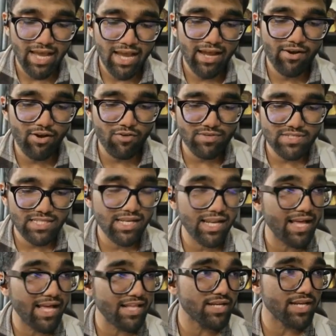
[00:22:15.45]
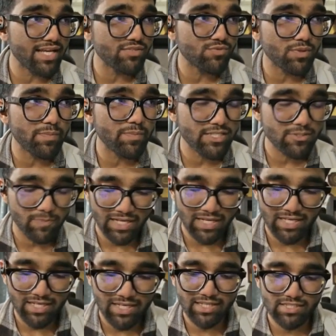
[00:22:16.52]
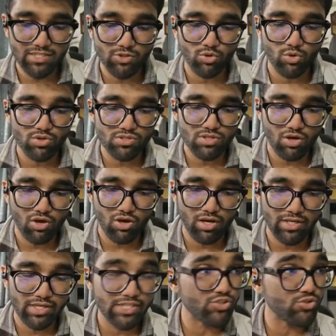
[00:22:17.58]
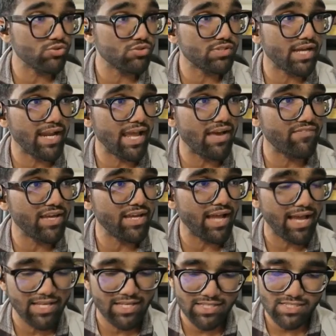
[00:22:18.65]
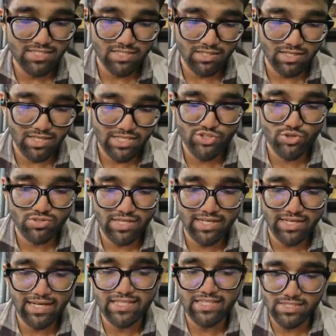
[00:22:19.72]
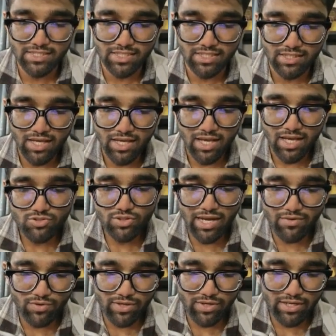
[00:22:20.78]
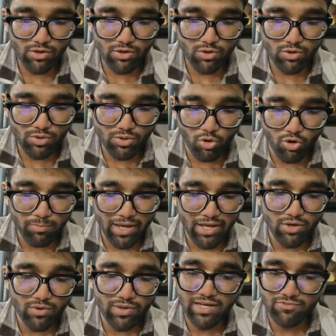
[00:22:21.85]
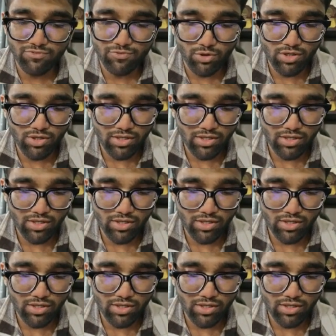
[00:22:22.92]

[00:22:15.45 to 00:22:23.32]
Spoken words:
And obviously, naturally, as would be expected, it is in those tissues that have the highest histiocyte density. So that would include bone marrow and lymph node.